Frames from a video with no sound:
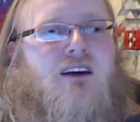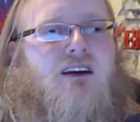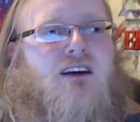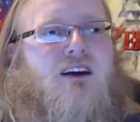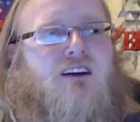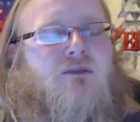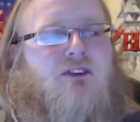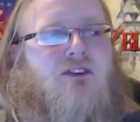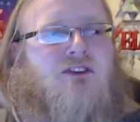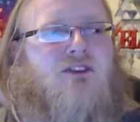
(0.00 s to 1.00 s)
as much
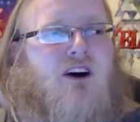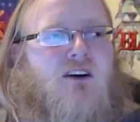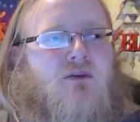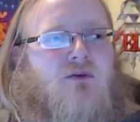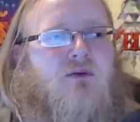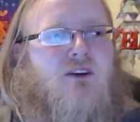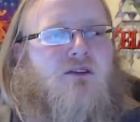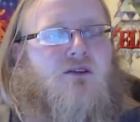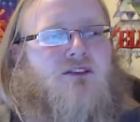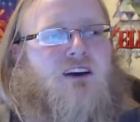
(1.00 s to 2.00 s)
as Toph,
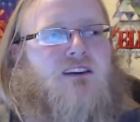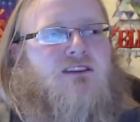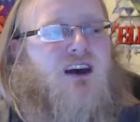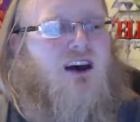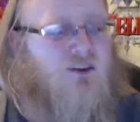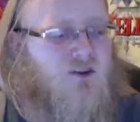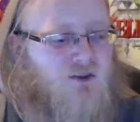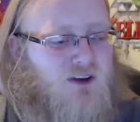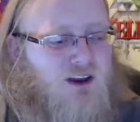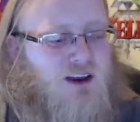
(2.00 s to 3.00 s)
says, I don't
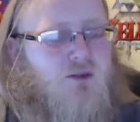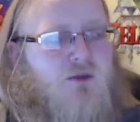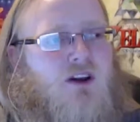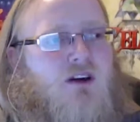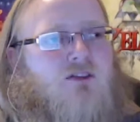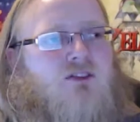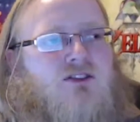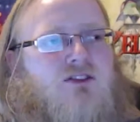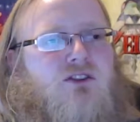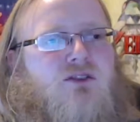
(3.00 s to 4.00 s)
need anyone else
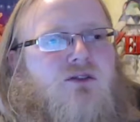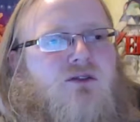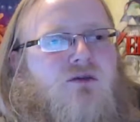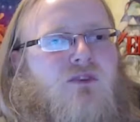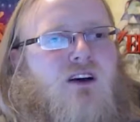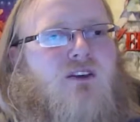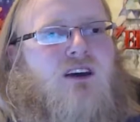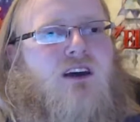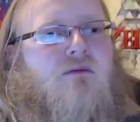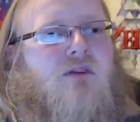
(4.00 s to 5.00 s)
to
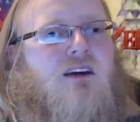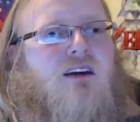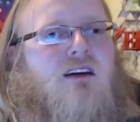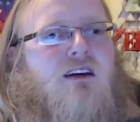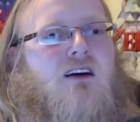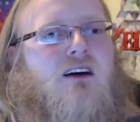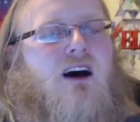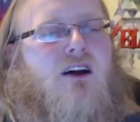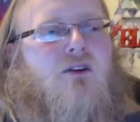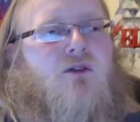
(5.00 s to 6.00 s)
validate me,
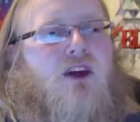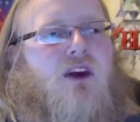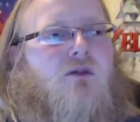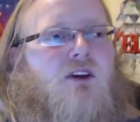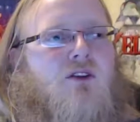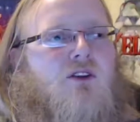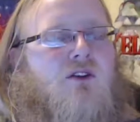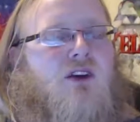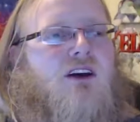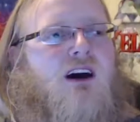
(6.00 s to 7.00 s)
I don't care what I look
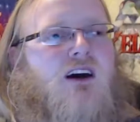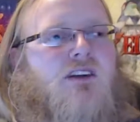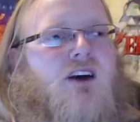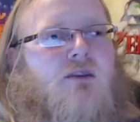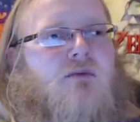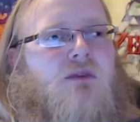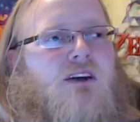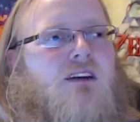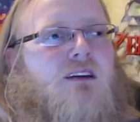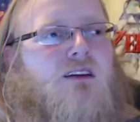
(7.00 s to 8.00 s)
like, I like
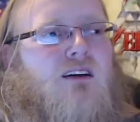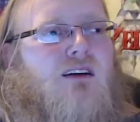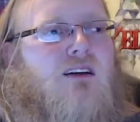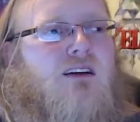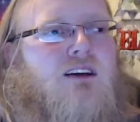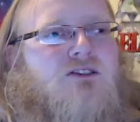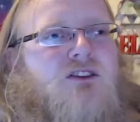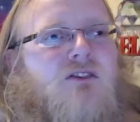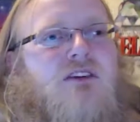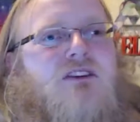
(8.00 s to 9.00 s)
me, it's
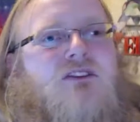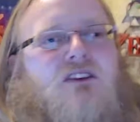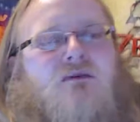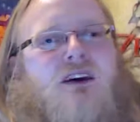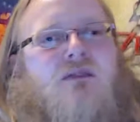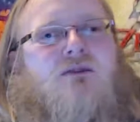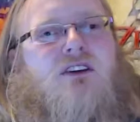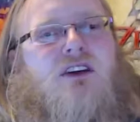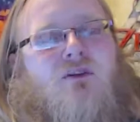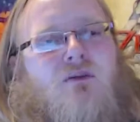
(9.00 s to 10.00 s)
still nice sometimes to
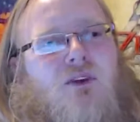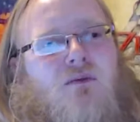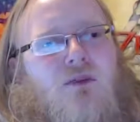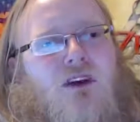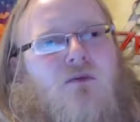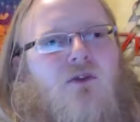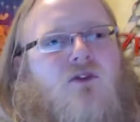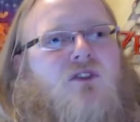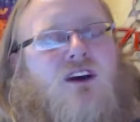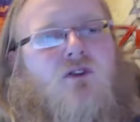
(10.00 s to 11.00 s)
hear from other people
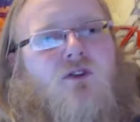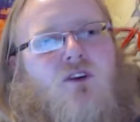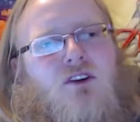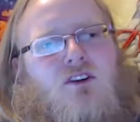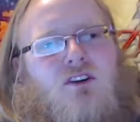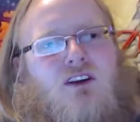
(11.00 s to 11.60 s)
that you look good.